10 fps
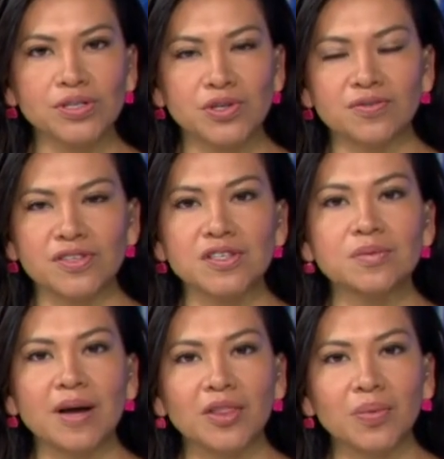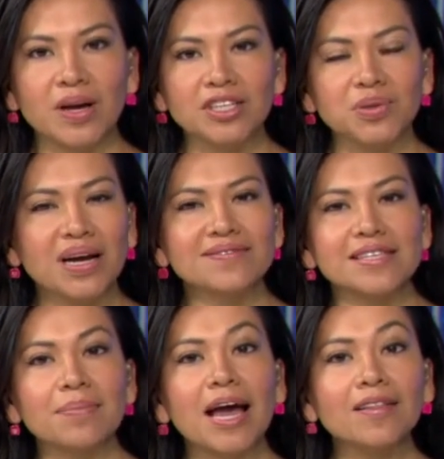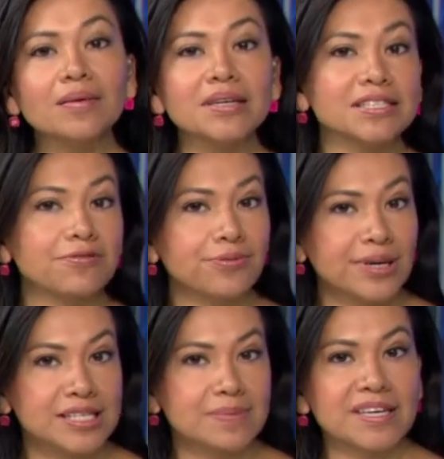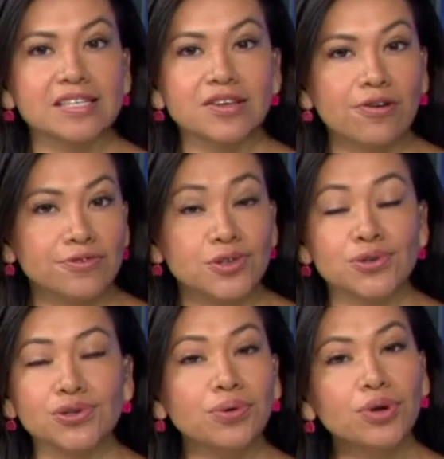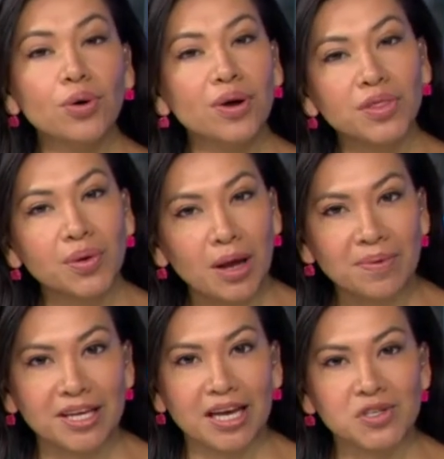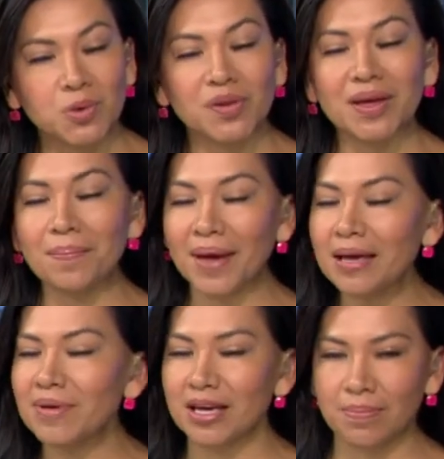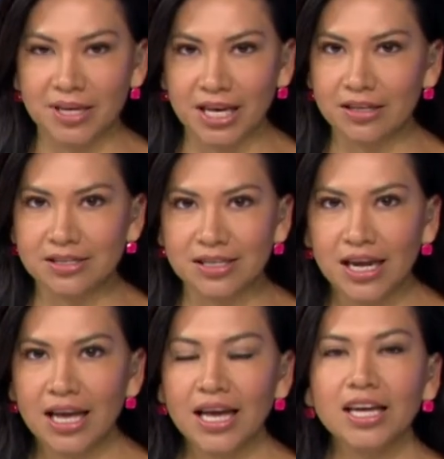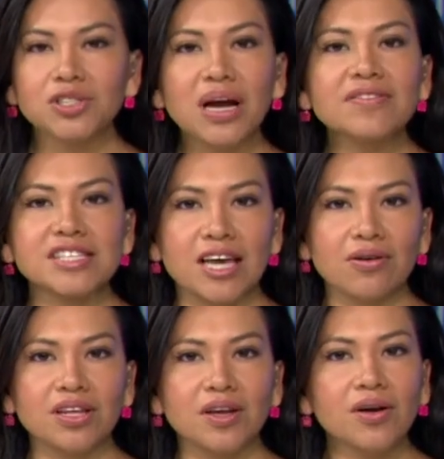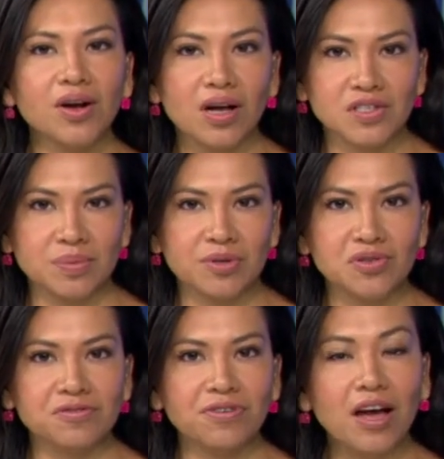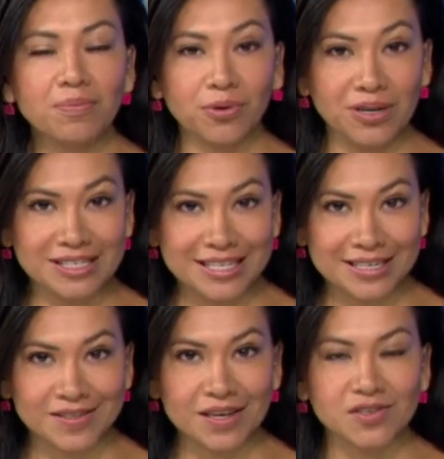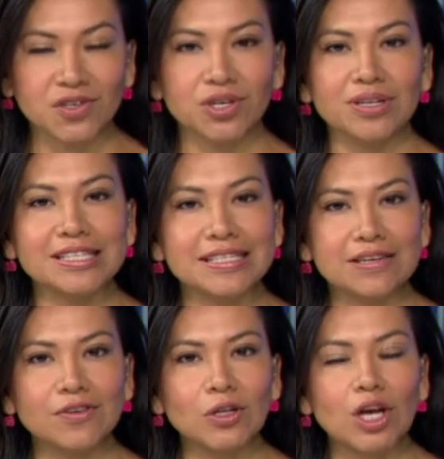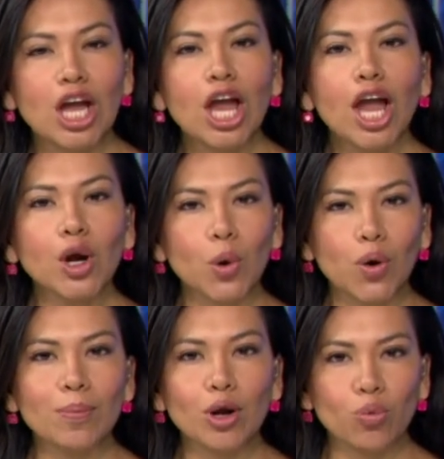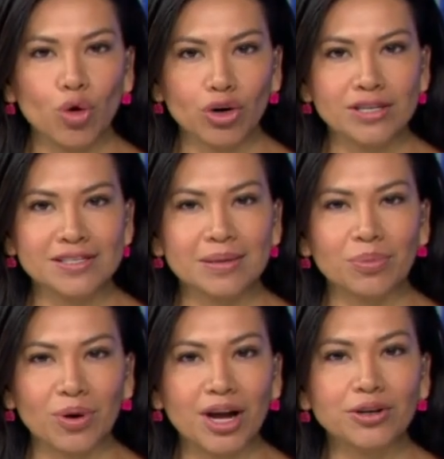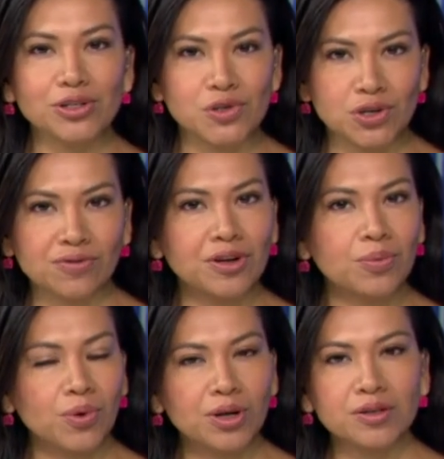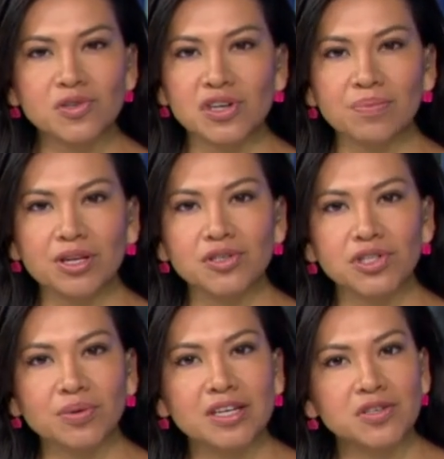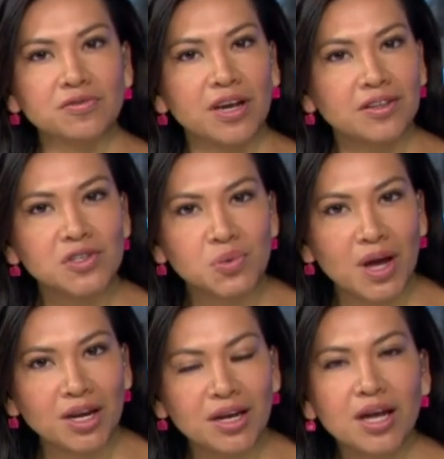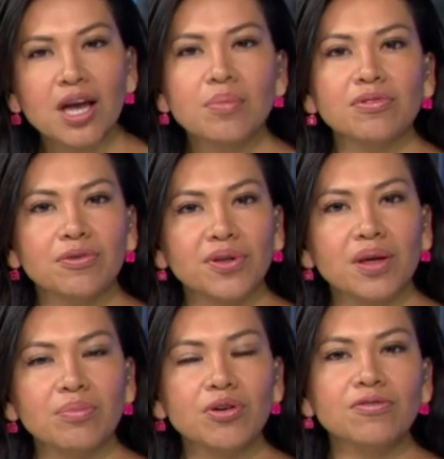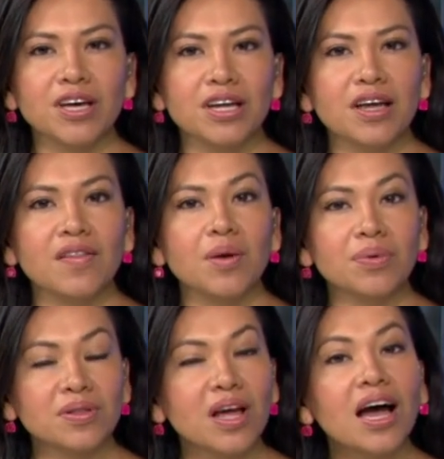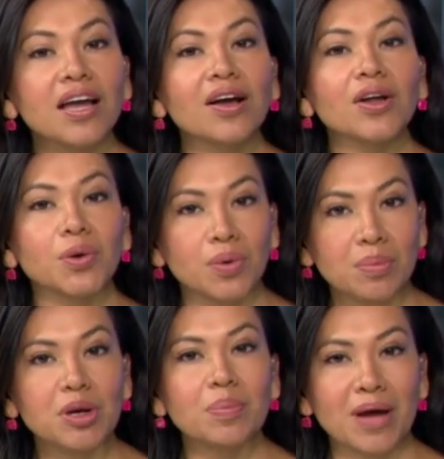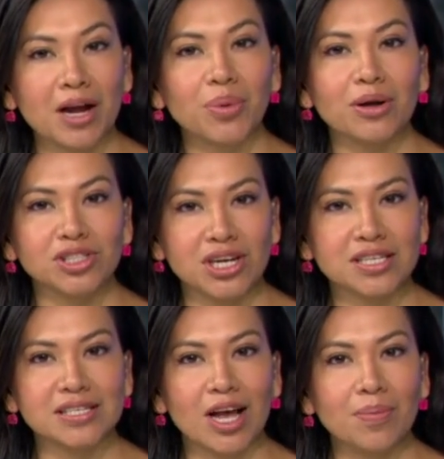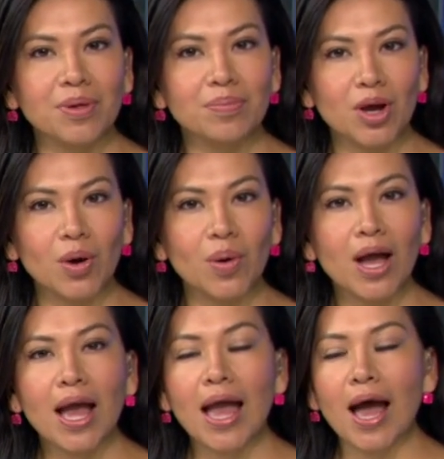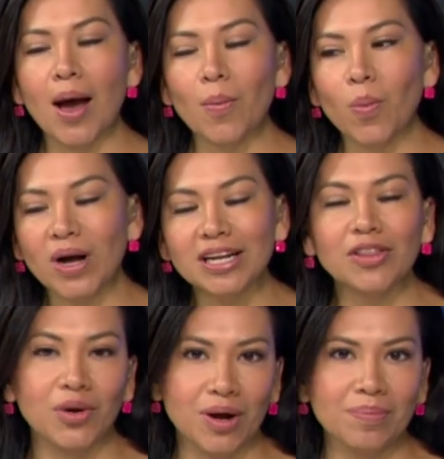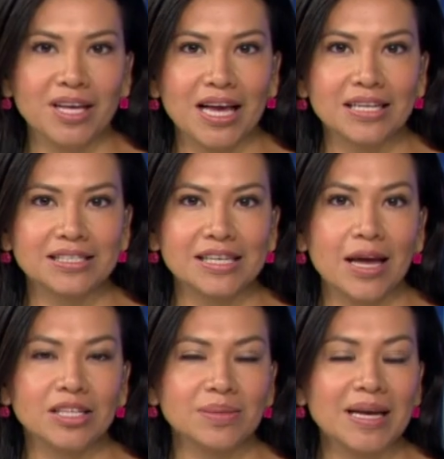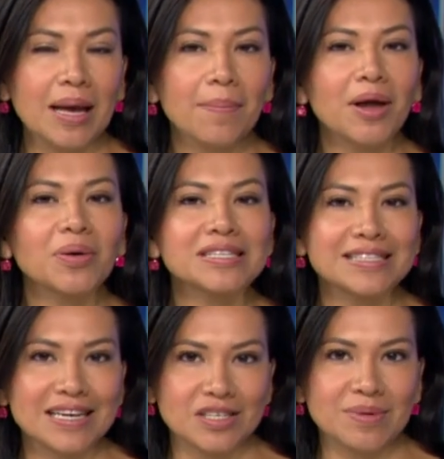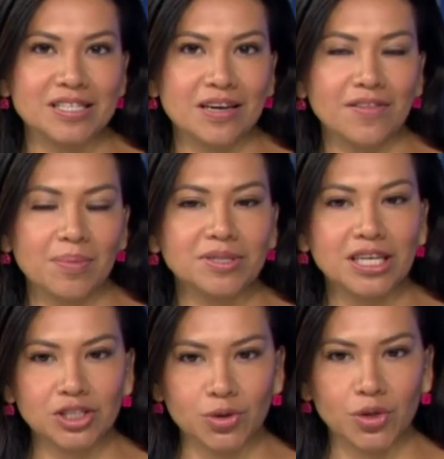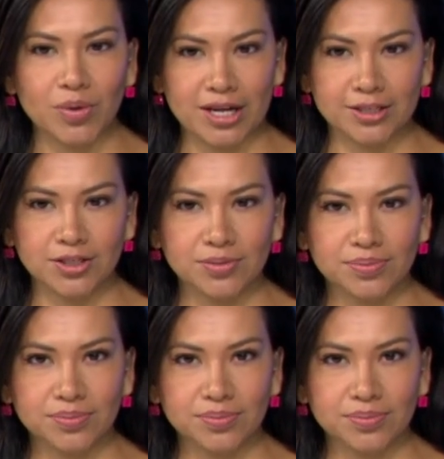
services, by the way, do have some element of risk because officers don't know what they're up against or what they may be up against. In Travis County, there are constables in five precincts executing civil and criminal warrants. And prior to serving a warrant, those deputies Authorities do a surveillance run before they move in, and they rely on criminal background checks to help them know um, what they're up against and to make a better assessment of a potential threat.